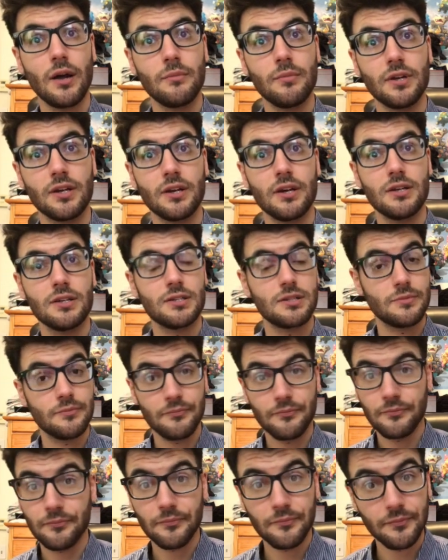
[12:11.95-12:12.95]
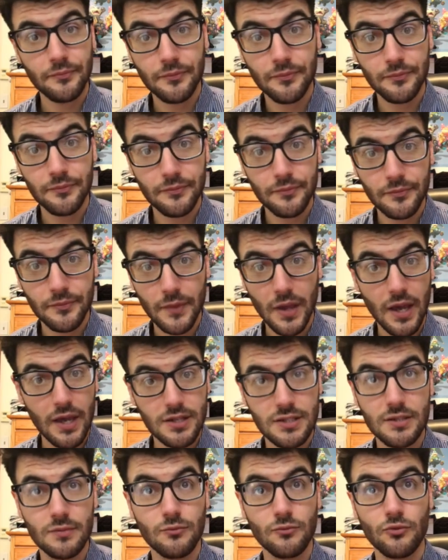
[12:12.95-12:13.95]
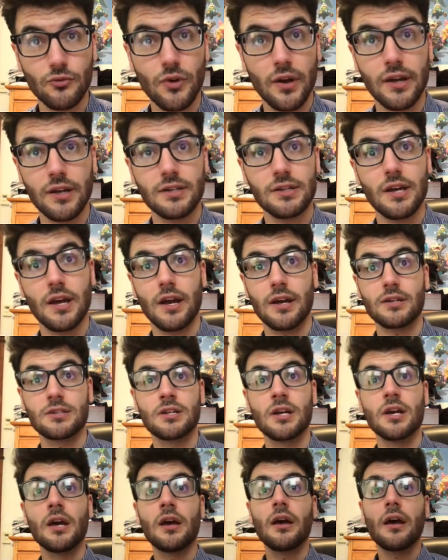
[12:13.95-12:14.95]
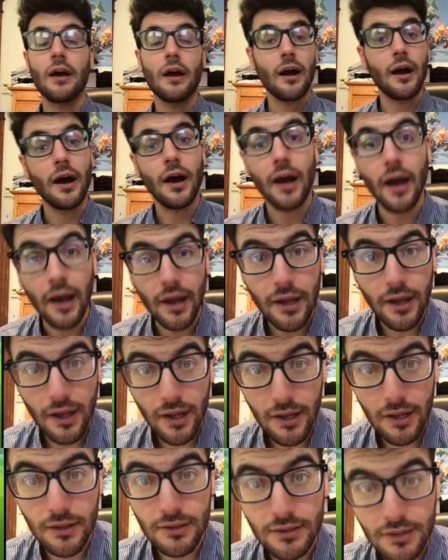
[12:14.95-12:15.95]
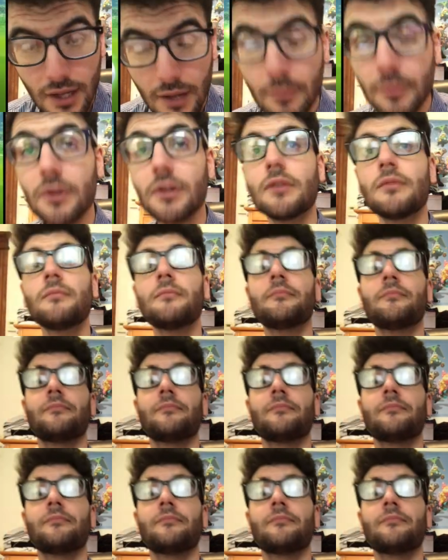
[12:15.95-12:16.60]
Because it has some great attacks. I hate Tepig.